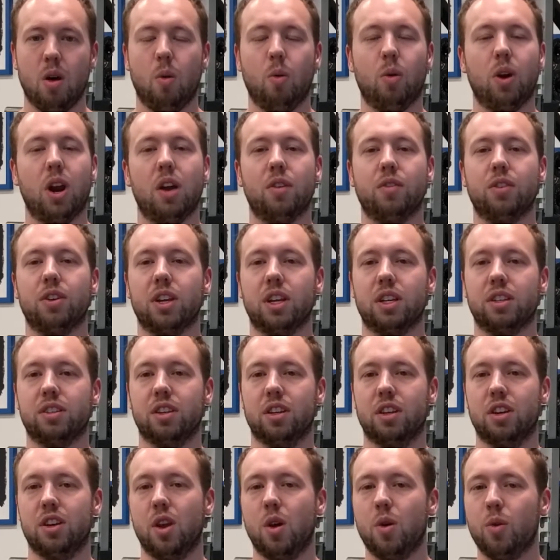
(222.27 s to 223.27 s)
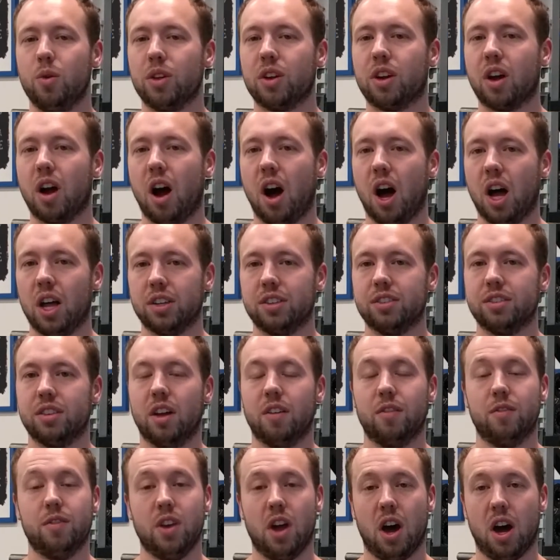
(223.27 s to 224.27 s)
Whatever it is, know the cost
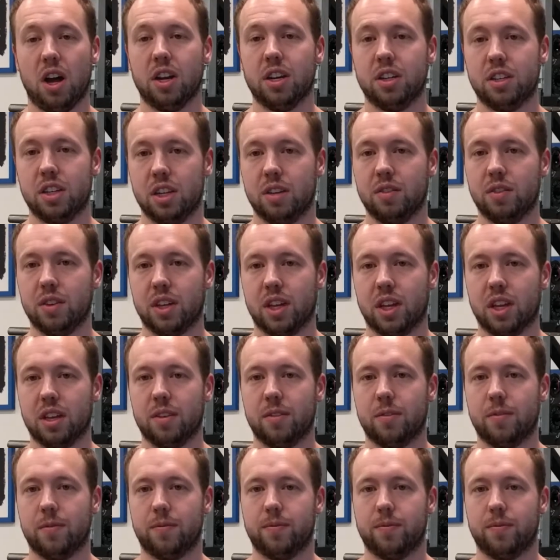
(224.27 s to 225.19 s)
of not achieving it.